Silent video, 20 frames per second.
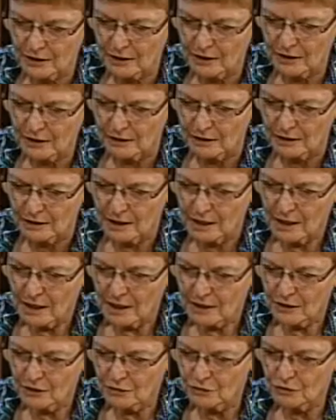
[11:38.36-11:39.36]
can,
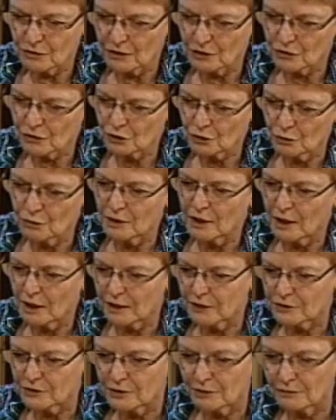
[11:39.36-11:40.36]
there's two
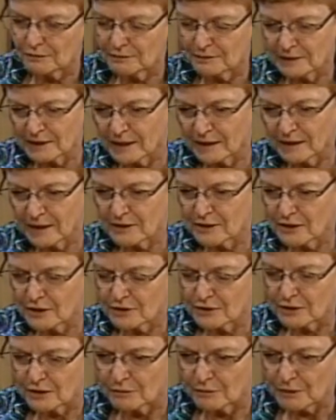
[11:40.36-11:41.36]
kinds of DNA
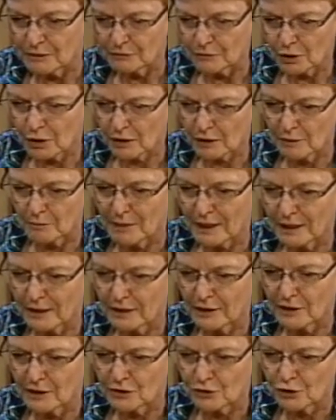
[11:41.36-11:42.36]
testing we've talked about
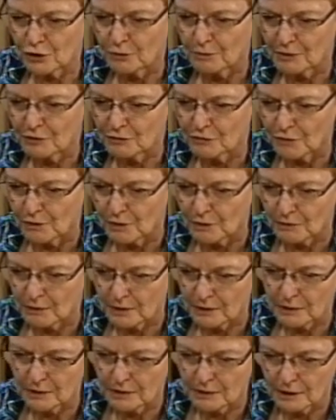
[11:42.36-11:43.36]
on our show before
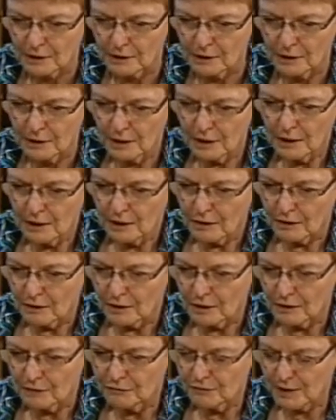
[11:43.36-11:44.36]
with
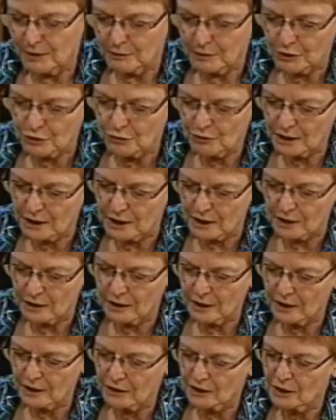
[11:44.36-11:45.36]
family tree
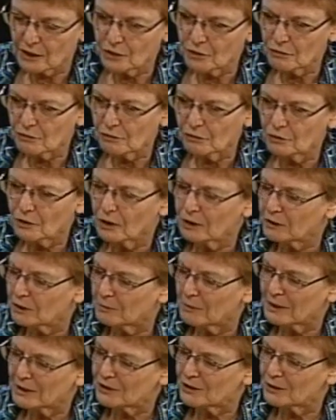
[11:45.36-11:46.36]
DNA, and then you talked
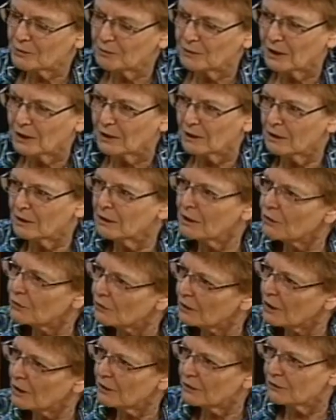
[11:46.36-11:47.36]
about another
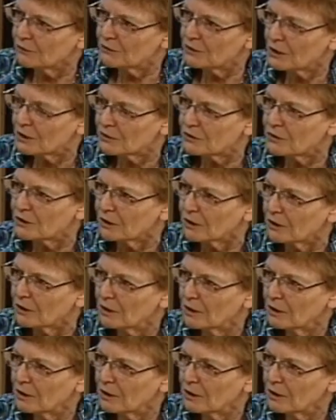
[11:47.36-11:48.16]
kind of testing.